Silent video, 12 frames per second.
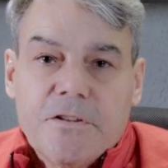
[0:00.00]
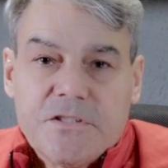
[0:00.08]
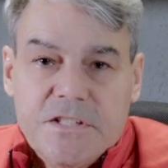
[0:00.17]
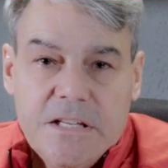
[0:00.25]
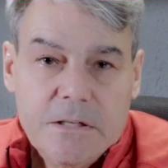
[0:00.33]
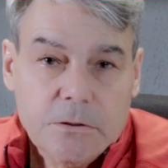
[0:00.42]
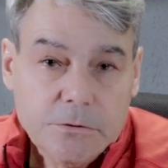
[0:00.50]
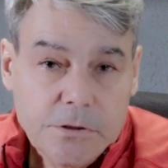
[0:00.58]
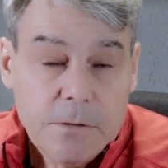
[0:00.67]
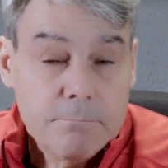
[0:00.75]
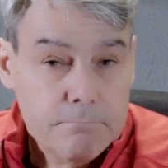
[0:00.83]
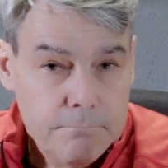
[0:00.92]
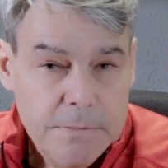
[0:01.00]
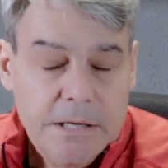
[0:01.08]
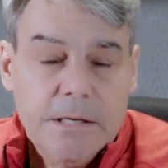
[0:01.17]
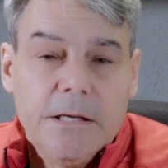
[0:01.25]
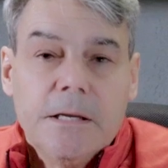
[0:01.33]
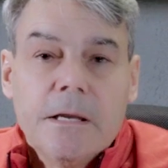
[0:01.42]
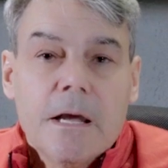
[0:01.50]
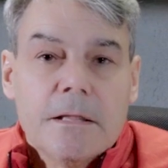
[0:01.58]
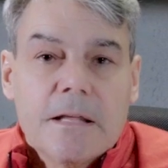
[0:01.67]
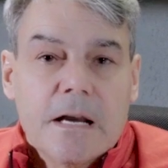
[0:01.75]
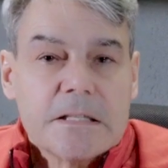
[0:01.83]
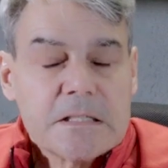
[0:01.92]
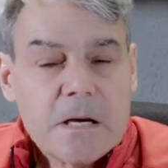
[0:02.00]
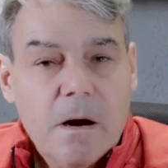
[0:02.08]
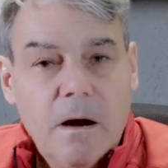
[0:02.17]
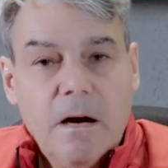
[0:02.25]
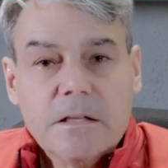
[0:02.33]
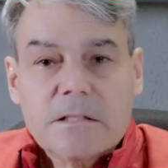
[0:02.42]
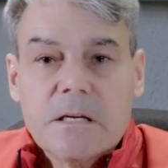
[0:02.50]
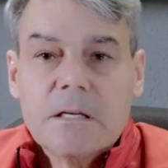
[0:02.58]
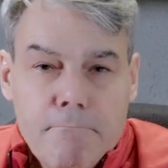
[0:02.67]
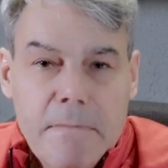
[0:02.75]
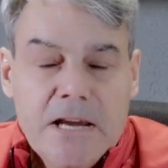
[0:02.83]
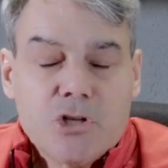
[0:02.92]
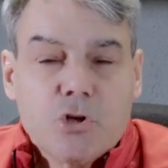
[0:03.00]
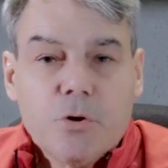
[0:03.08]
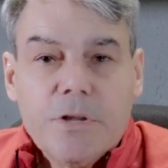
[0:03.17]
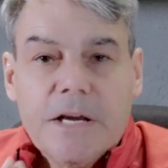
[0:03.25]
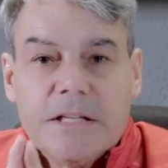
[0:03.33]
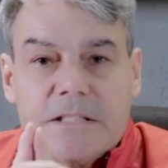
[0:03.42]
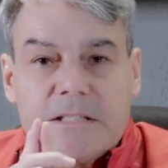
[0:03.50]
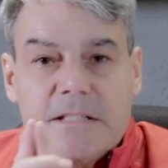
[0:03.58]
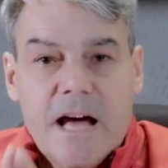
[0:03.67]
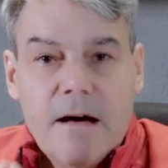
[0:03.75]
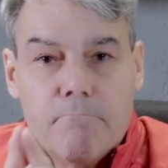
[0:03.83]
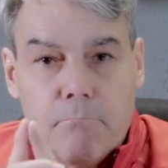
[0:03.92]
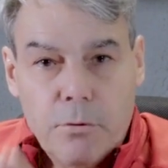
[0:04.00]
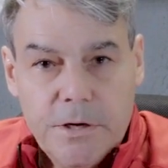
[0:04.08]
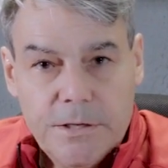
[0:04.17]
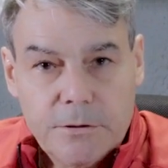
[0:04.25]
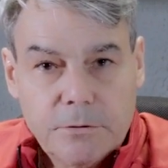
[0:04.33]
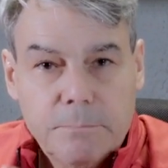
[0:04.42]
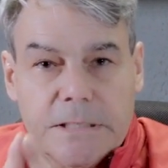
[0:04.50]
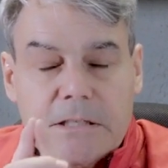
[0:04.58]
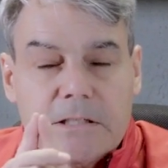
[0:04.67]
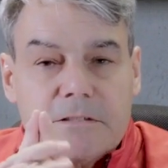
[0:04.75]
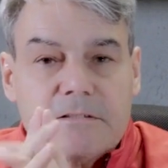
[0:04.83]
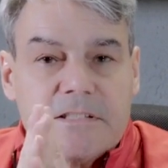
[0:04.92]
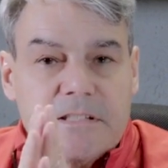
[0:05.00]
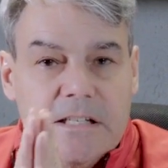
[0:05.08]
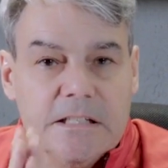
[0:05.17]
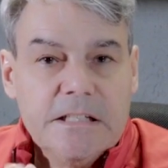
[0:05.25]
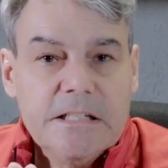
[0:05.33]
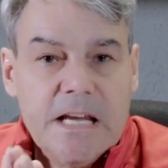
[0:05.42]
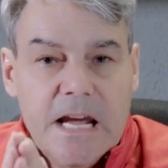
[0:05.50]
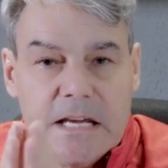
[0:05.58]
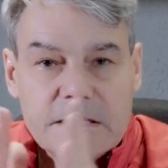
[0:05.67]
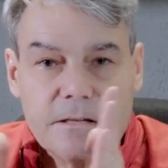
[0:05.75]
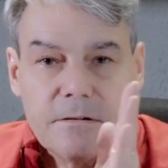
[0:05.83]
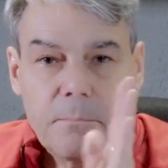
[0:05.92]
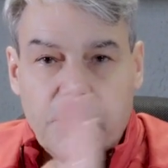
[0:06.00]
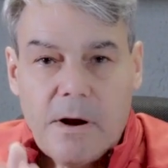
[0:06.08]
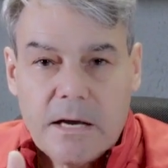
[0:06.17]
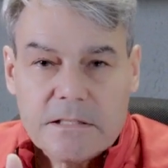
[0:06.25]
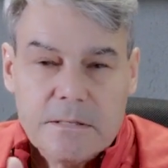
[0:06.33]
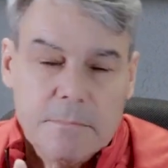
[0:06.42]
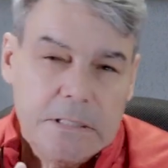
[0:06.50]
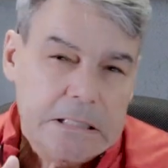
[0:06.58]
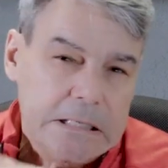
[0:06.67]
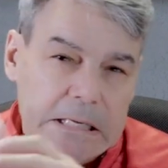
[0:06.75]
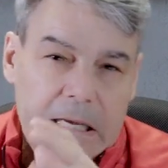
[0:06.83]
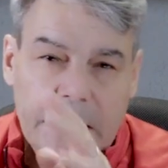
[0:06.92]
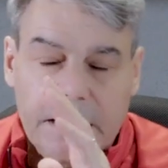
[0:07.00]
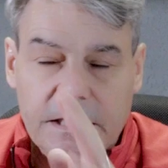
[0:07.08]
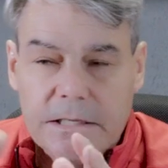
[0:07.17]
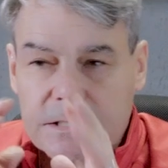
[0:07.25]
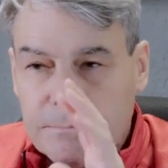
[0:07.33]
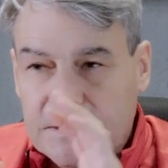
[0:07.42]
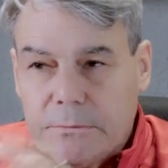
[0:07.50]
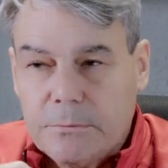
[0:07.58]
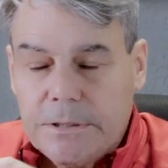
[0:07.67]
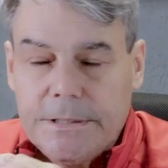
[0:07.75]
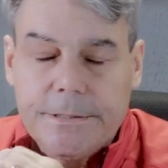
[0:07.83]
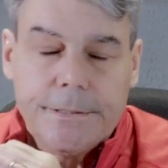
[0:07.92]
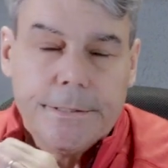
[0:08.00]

sealed, meaning that it's caulked. Make sure that it's not brittle because sealant has an approximately age between